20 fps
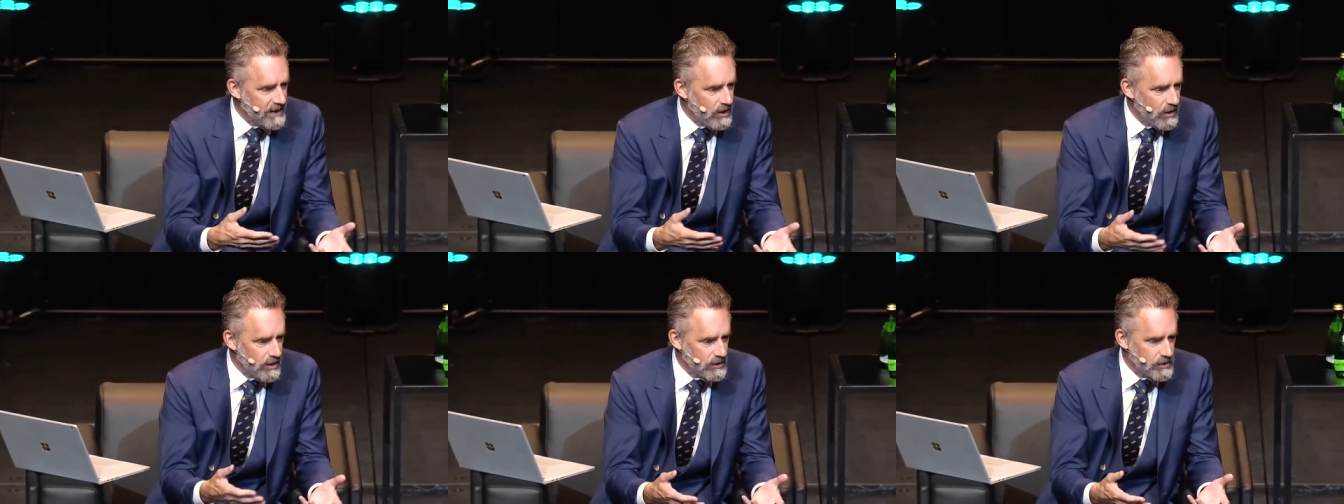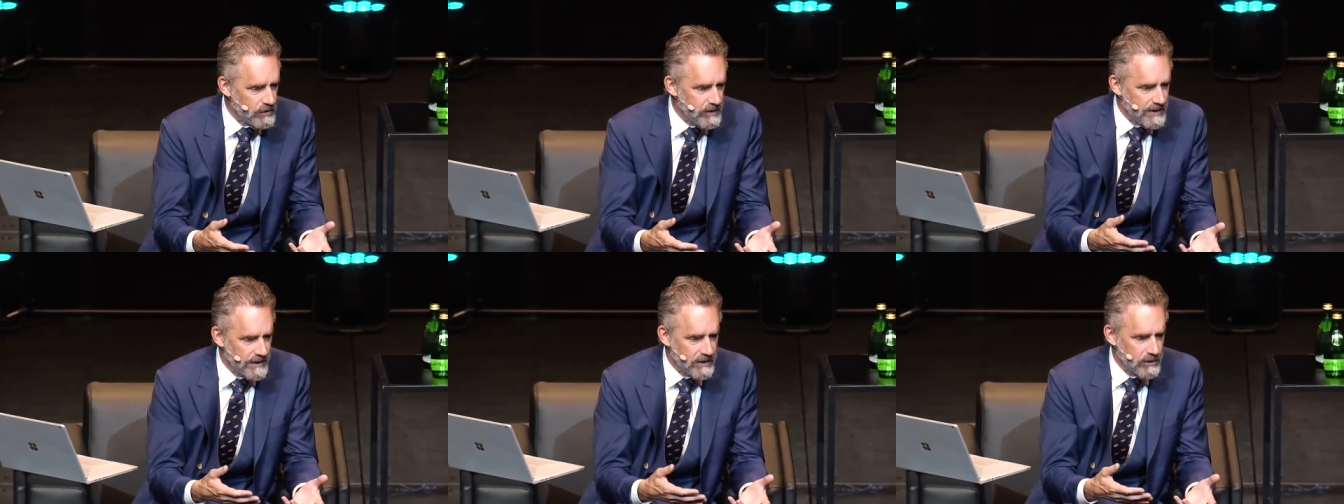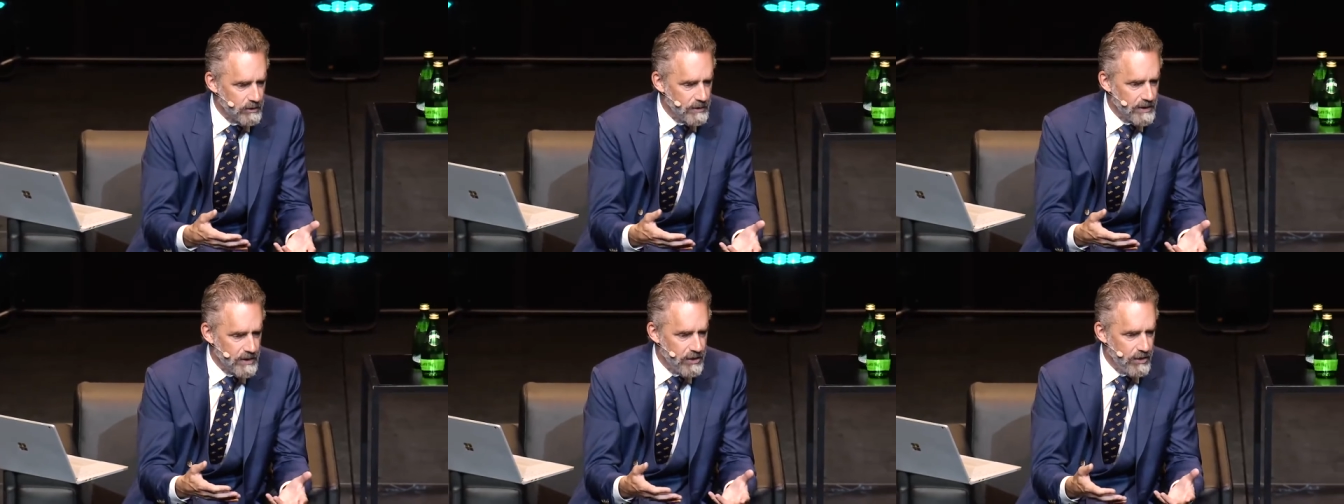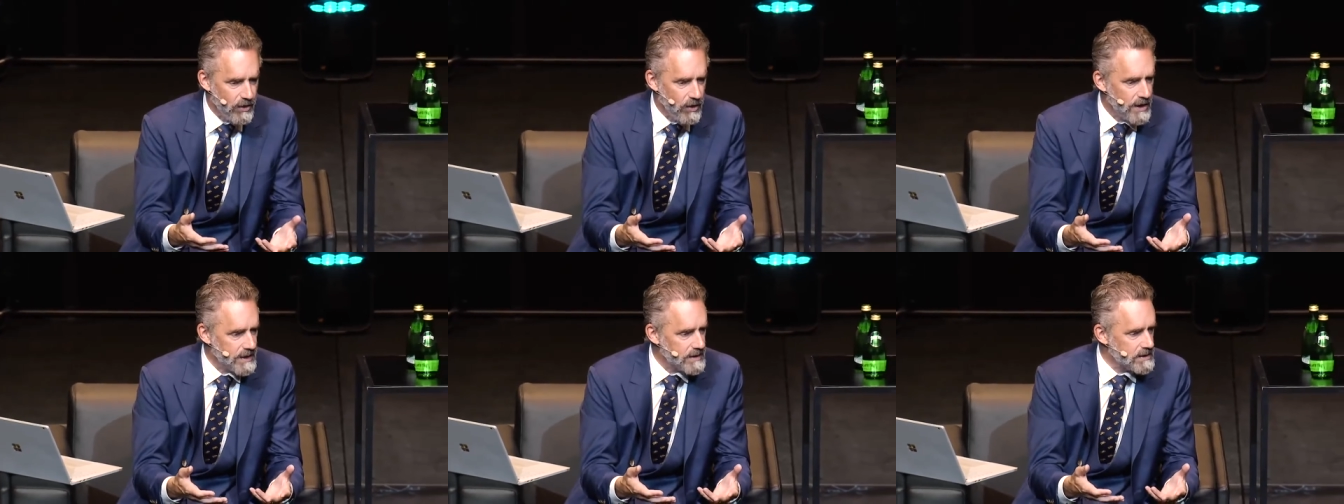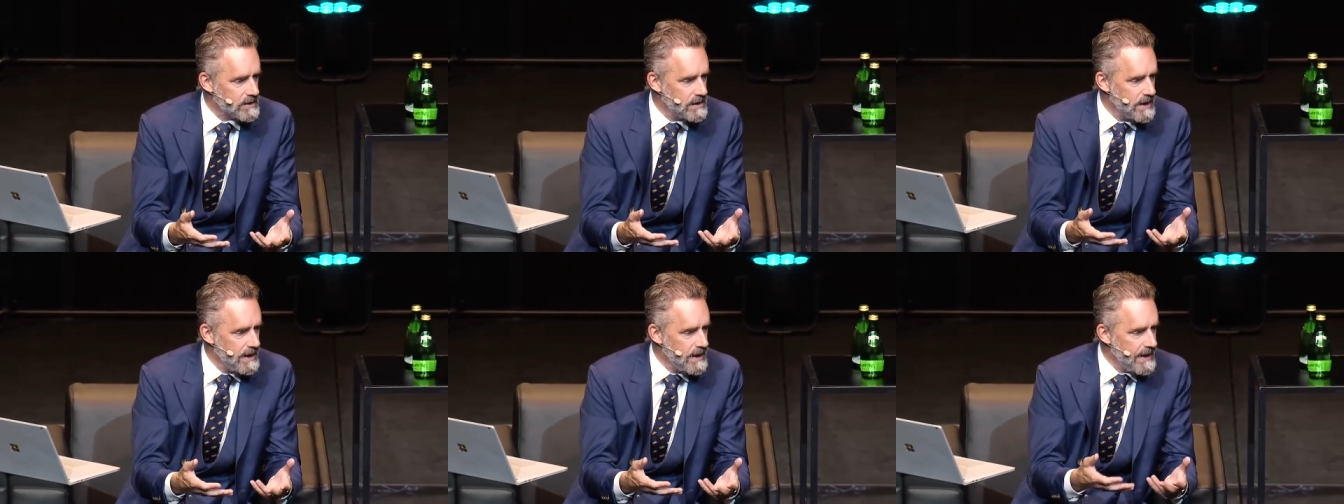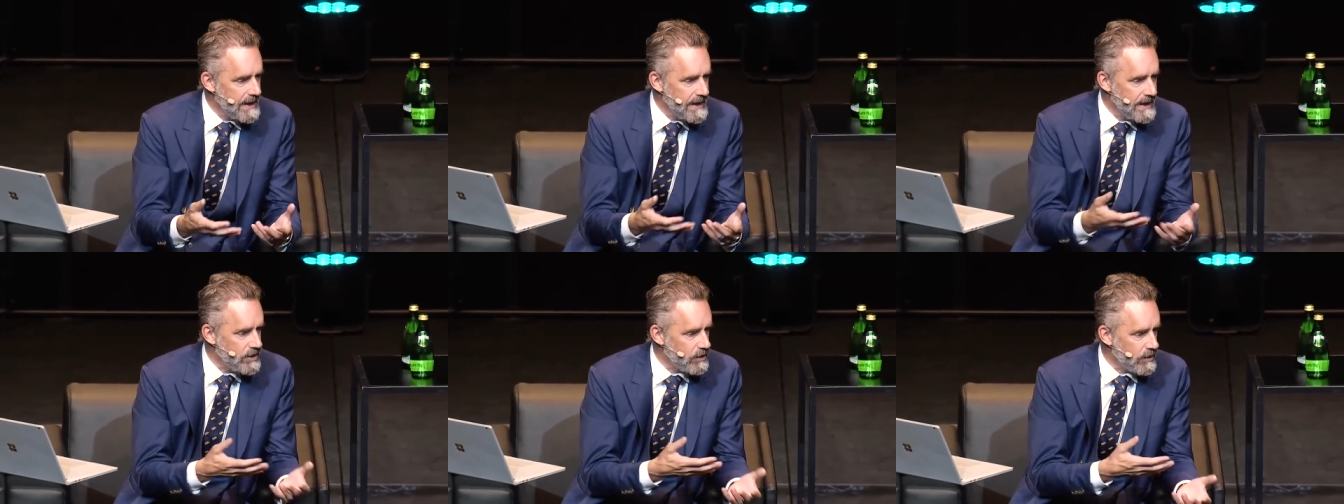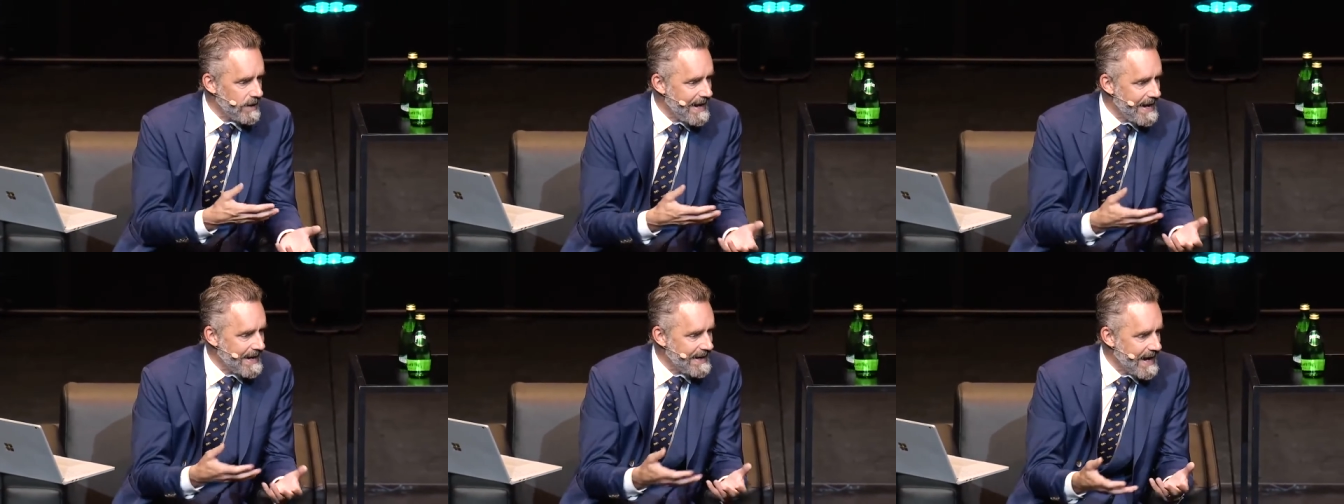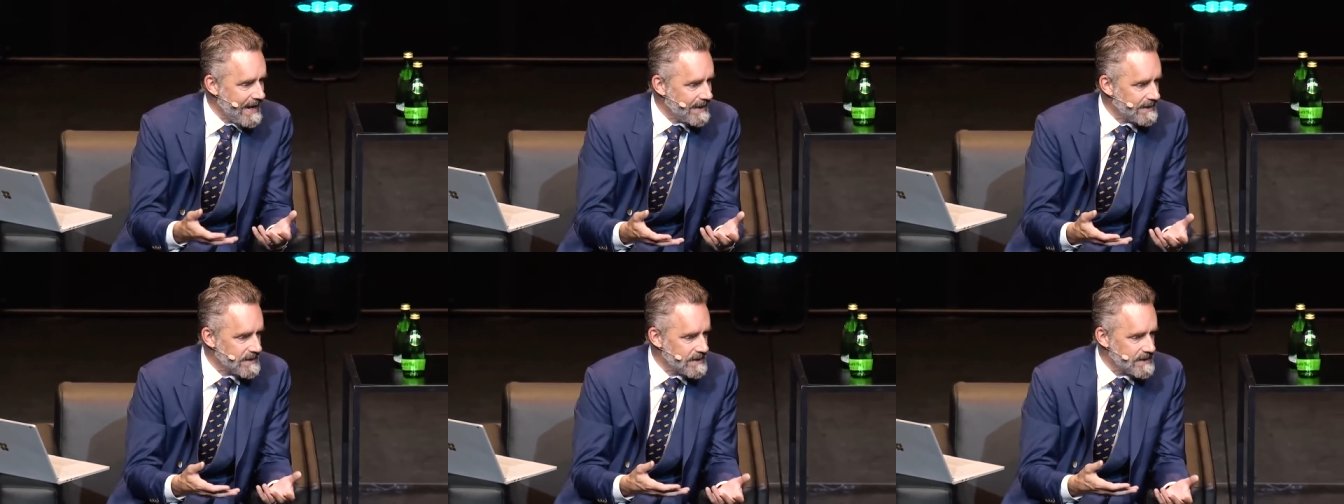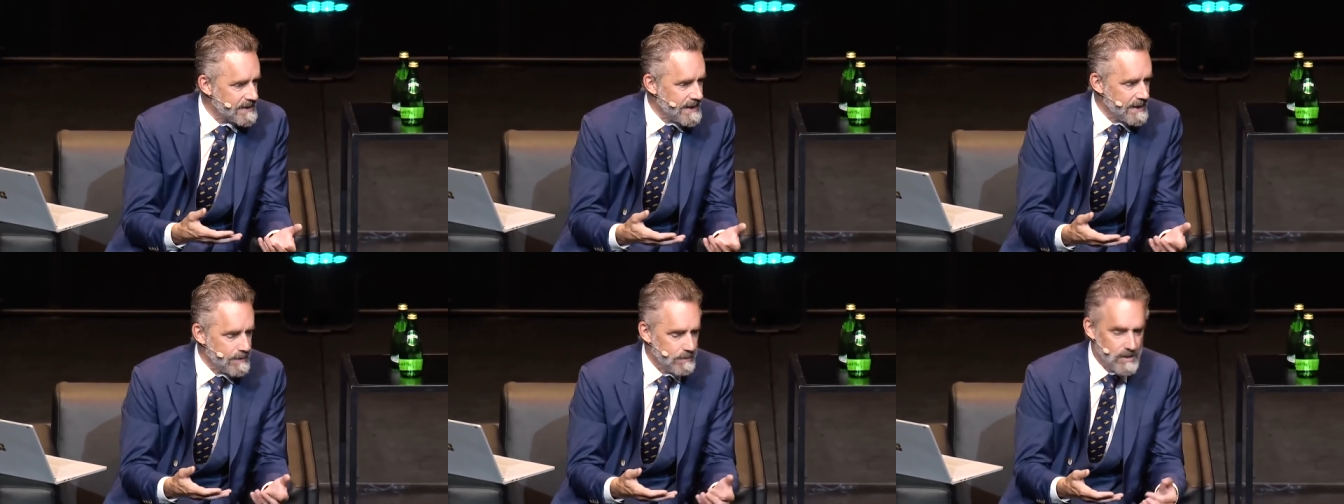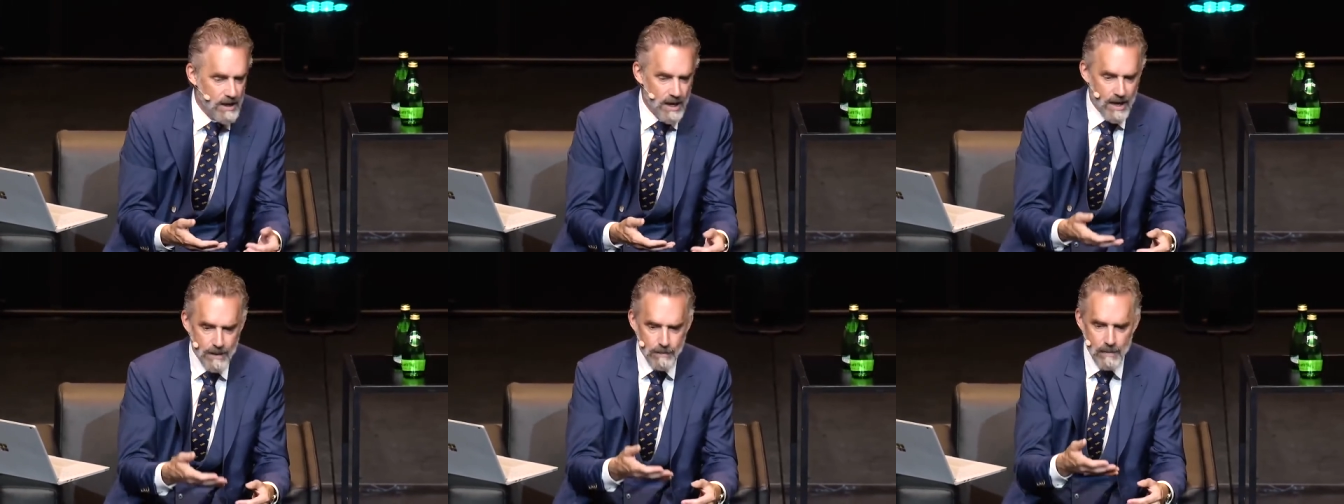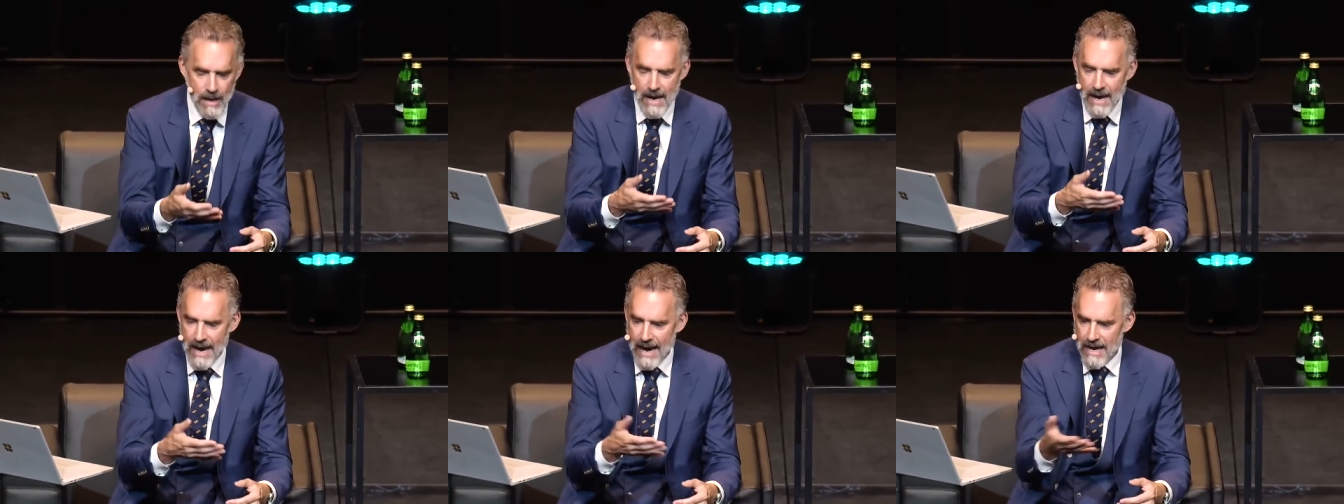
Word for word: contradictory thoughts in your head at the same time,